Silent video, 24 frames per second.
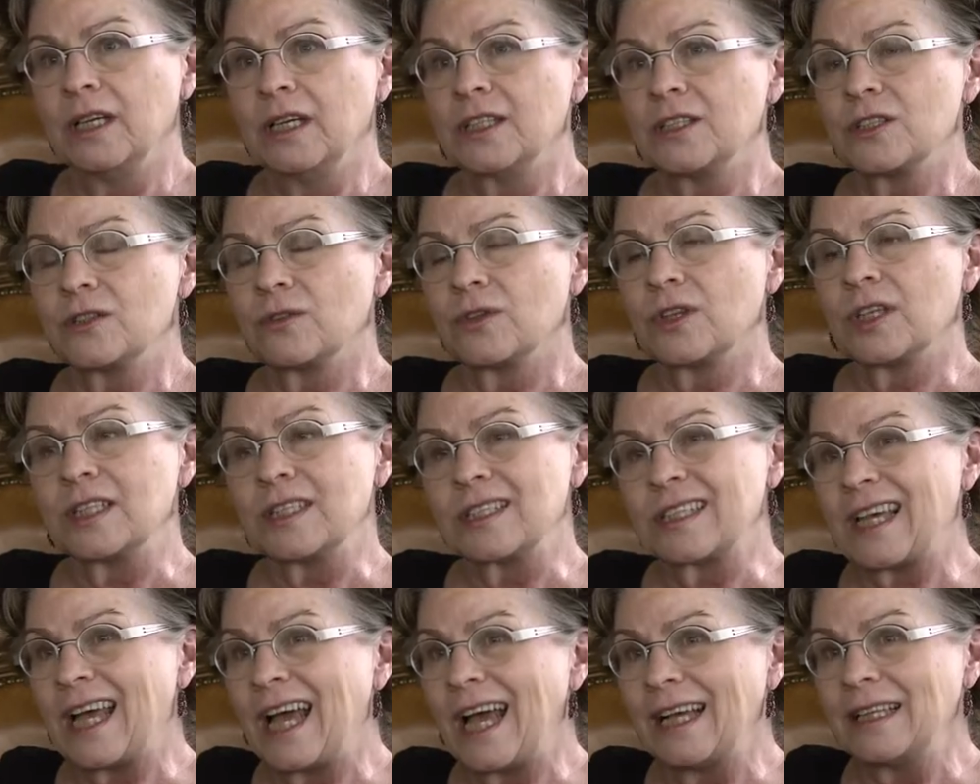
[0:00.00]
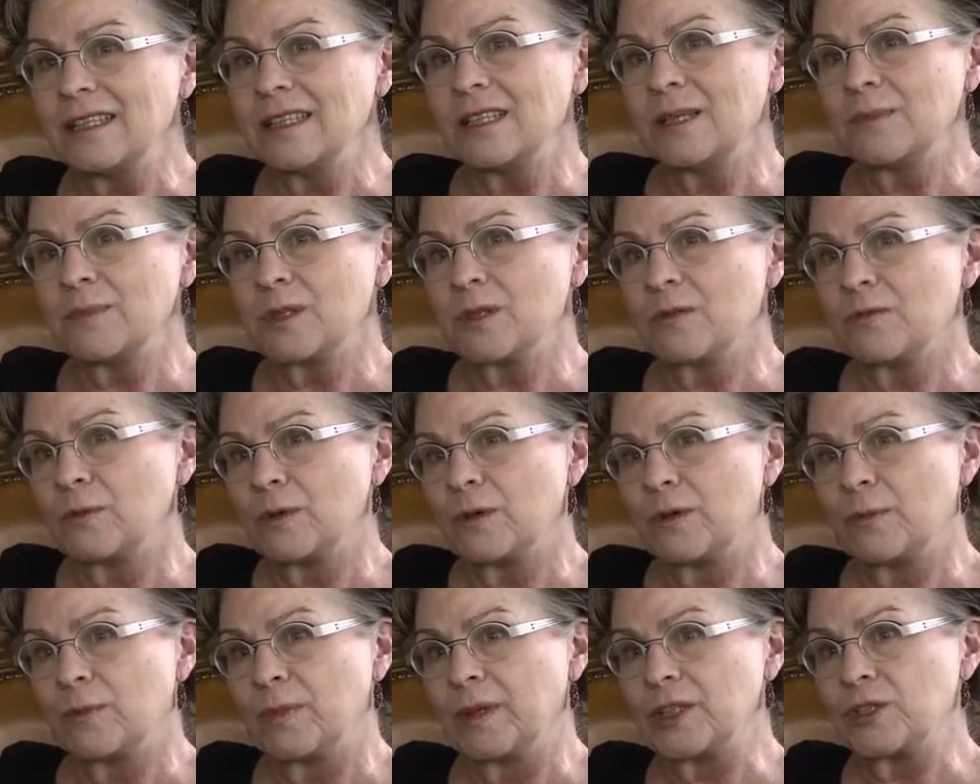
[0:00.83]
So these concepts of
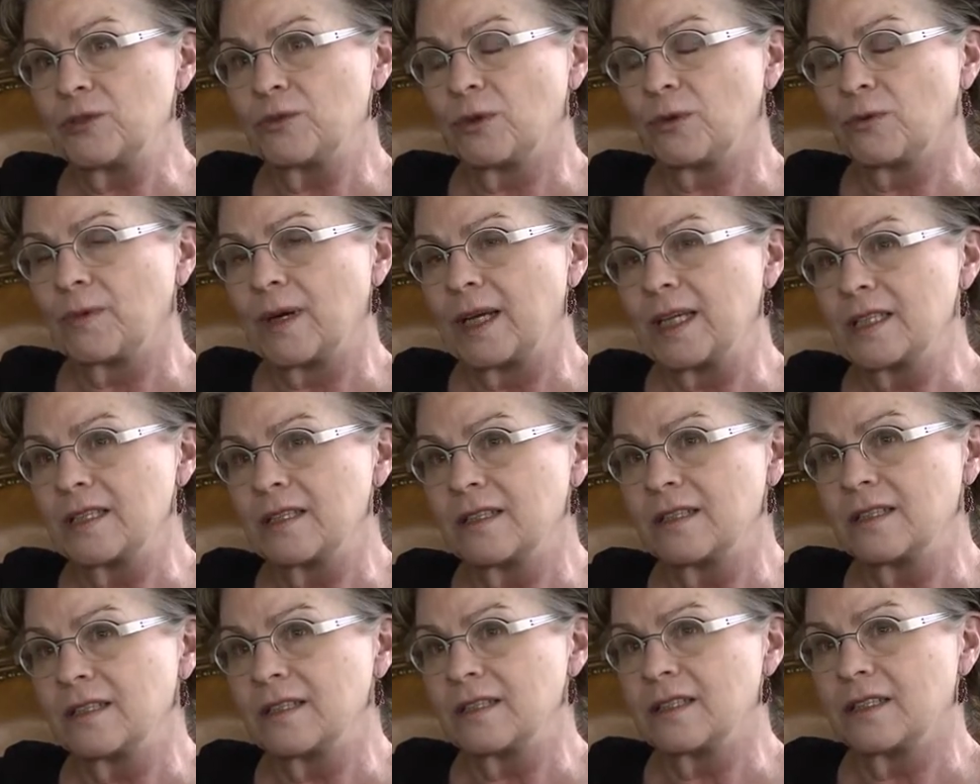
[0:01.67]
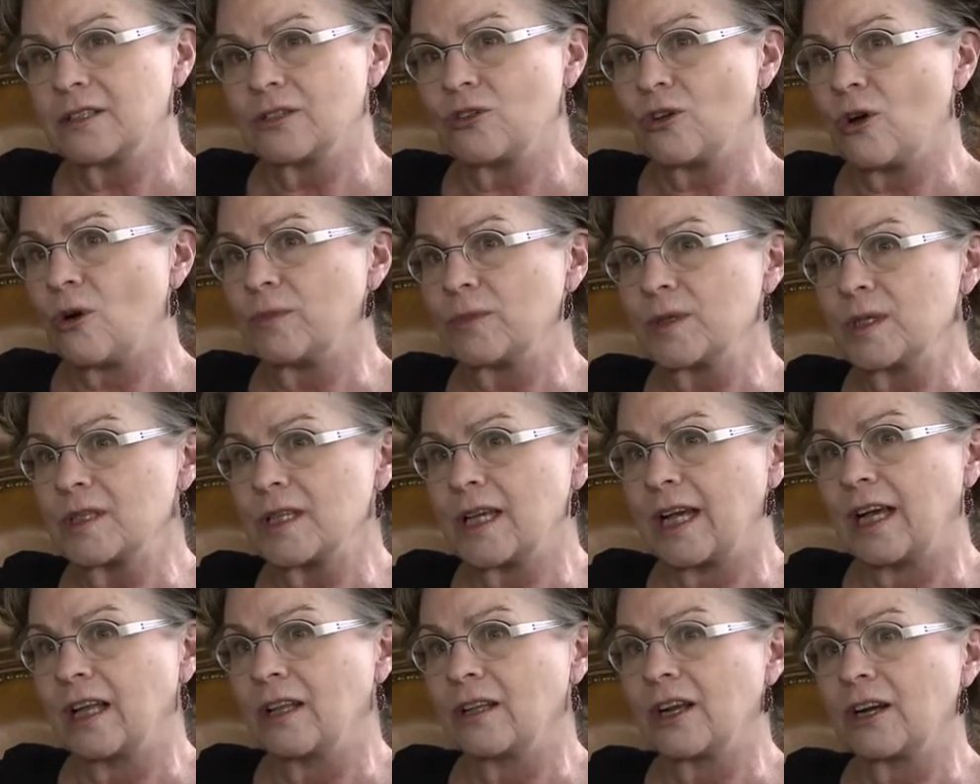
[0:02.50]
habitual residence and
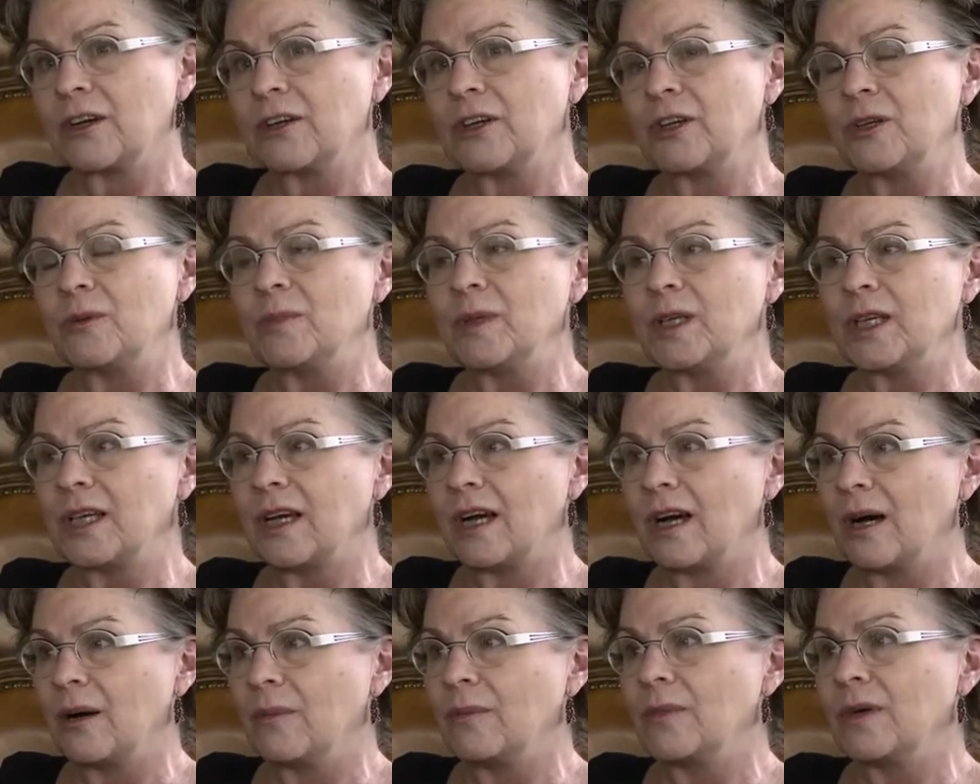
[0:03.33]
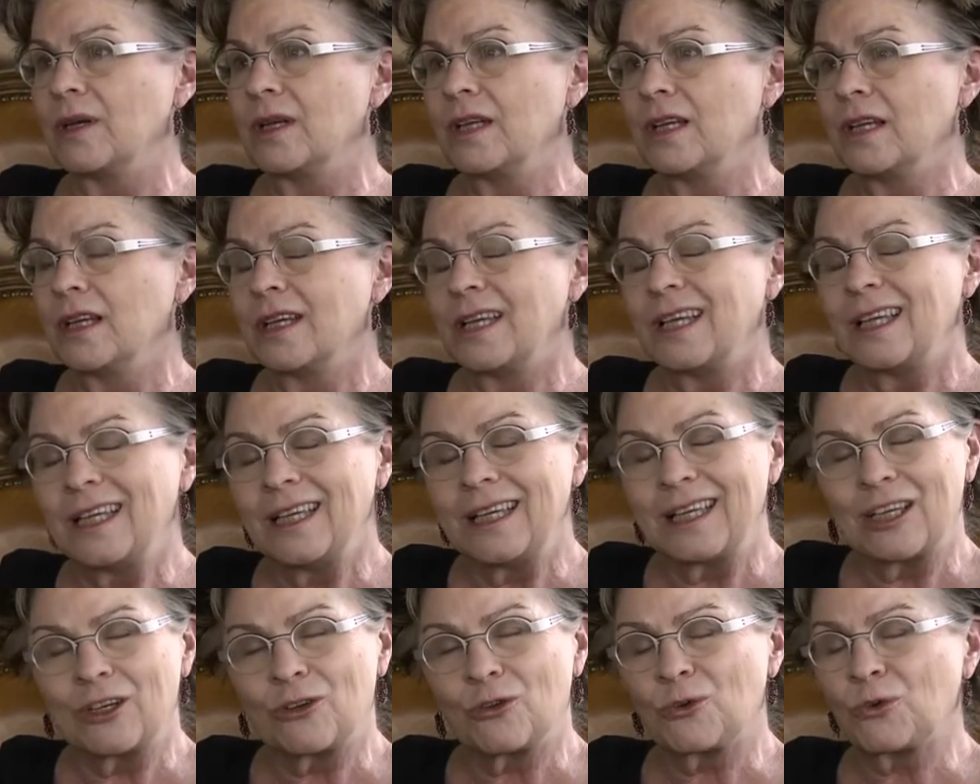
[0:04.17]
domicile are going to become
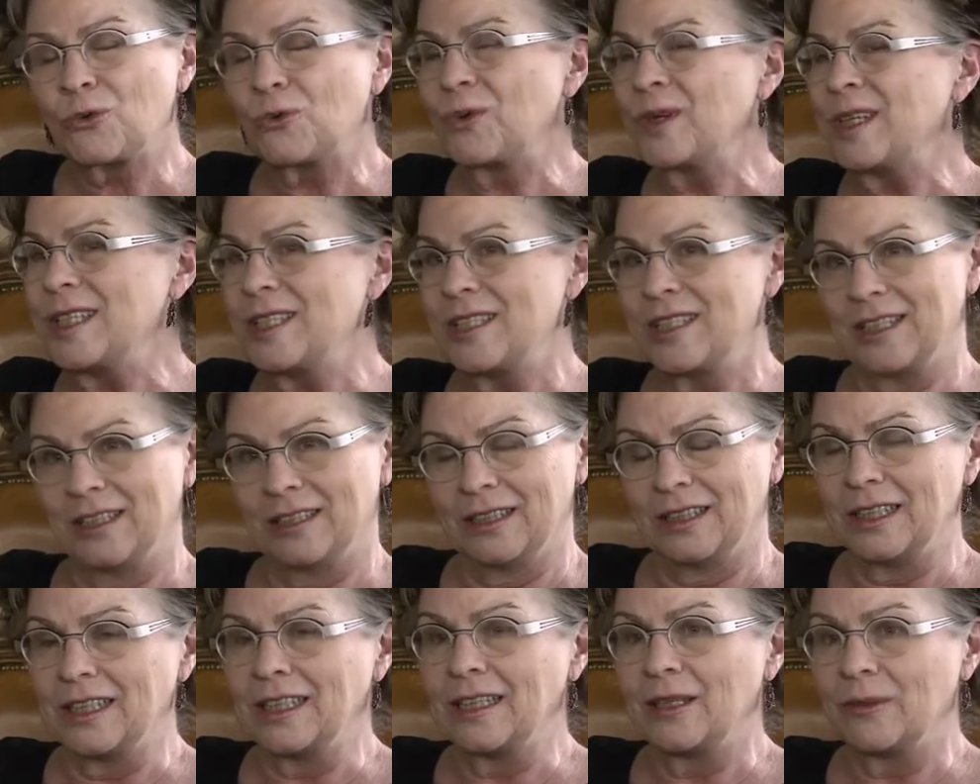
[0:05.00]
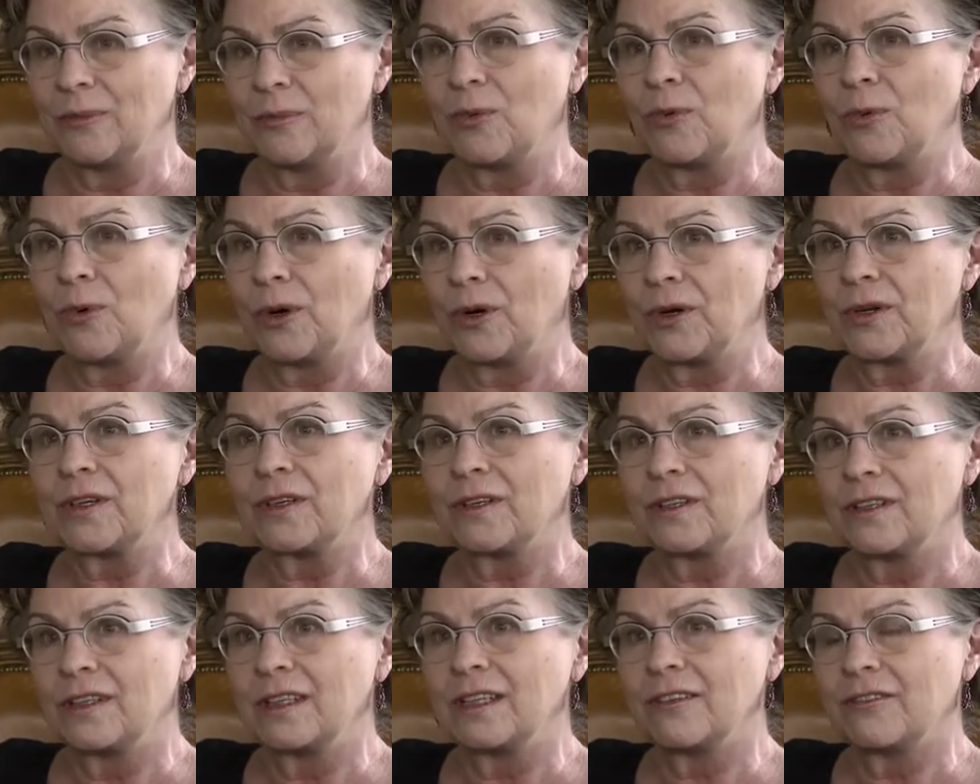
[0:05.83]
increasingly
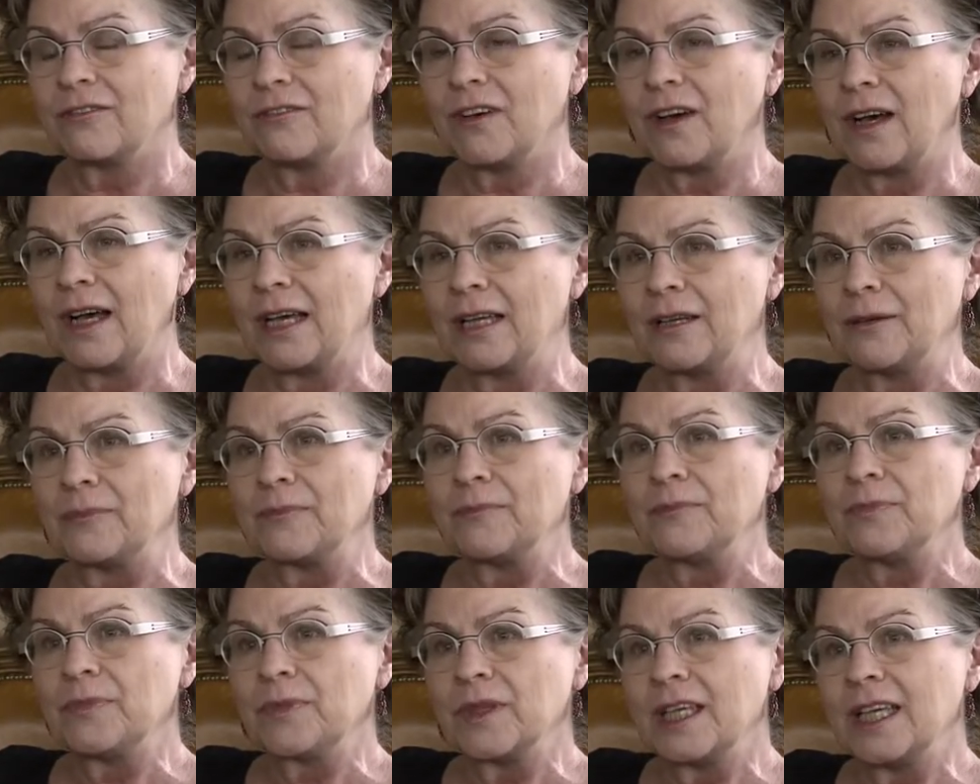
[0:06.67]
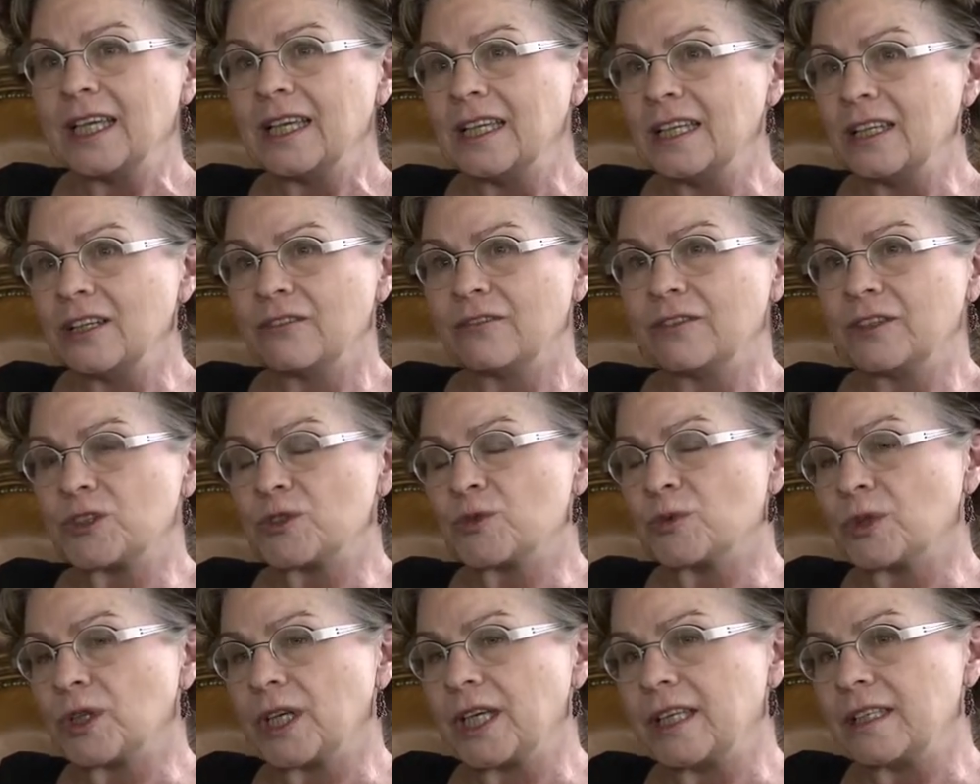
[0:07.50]
important to define in
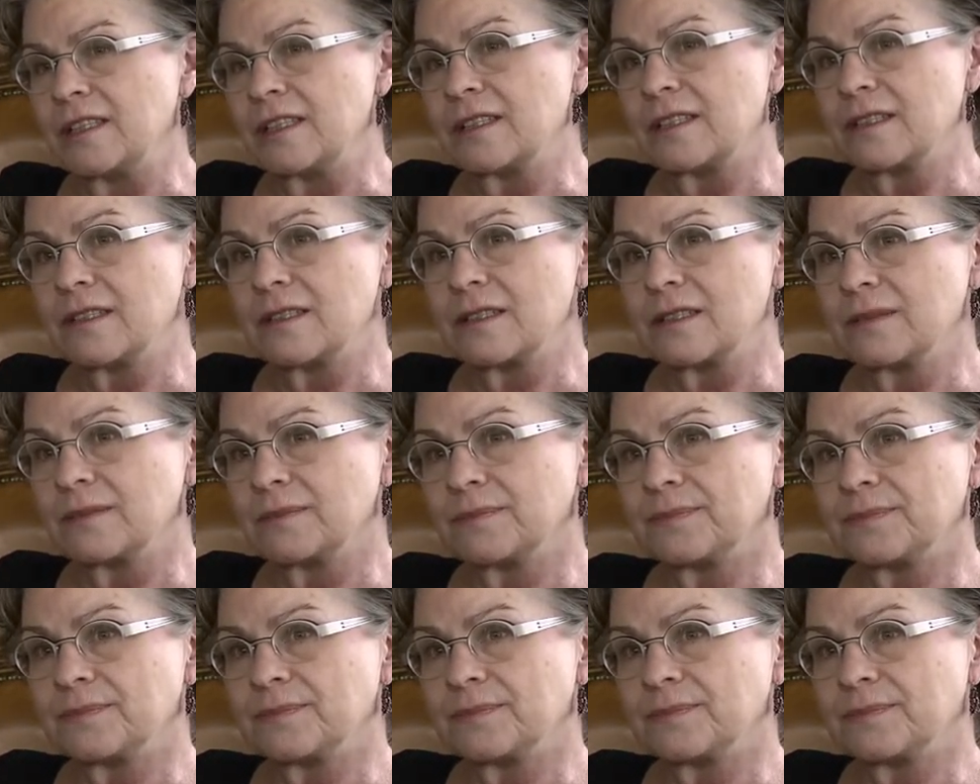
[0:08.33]
individual cases.